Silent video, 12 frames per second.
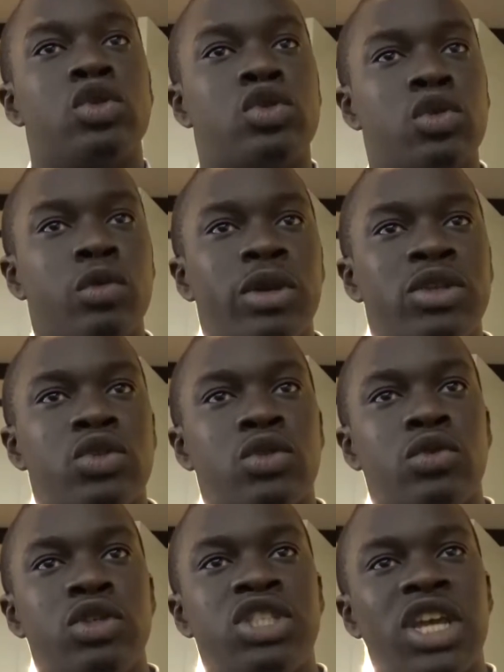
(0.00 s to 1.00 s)

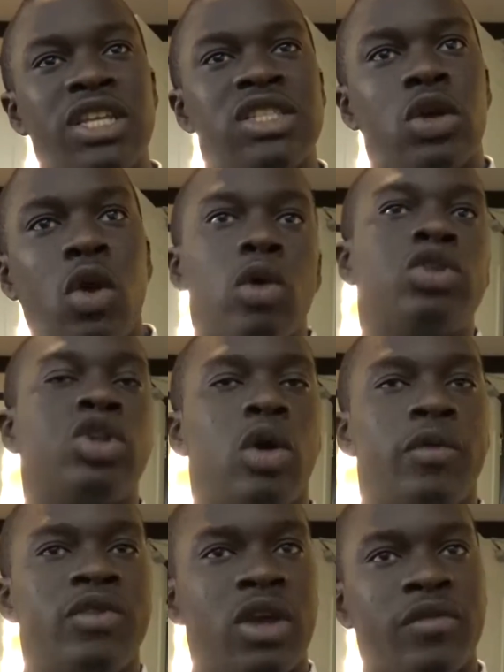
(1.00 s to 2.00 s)
to change the culture
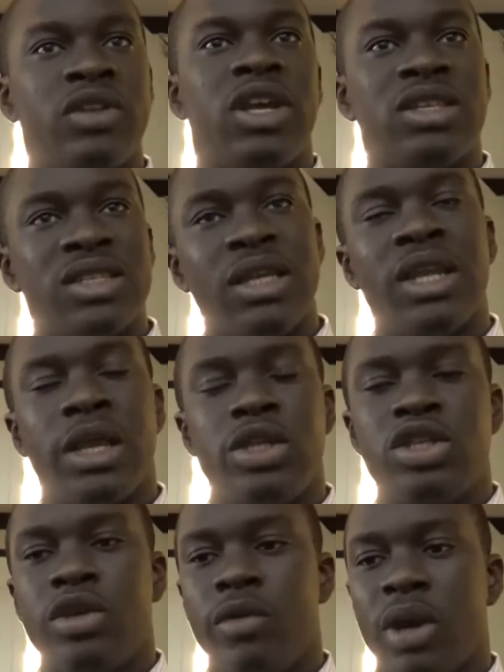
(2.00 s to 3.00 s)
of governance in
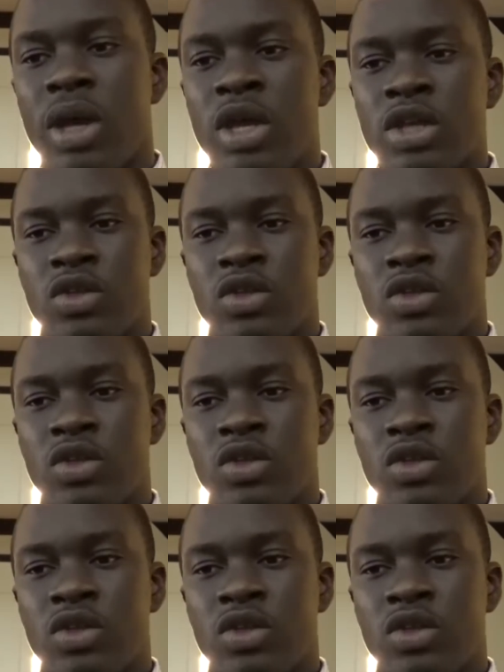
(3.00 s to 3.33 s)
Nigeria.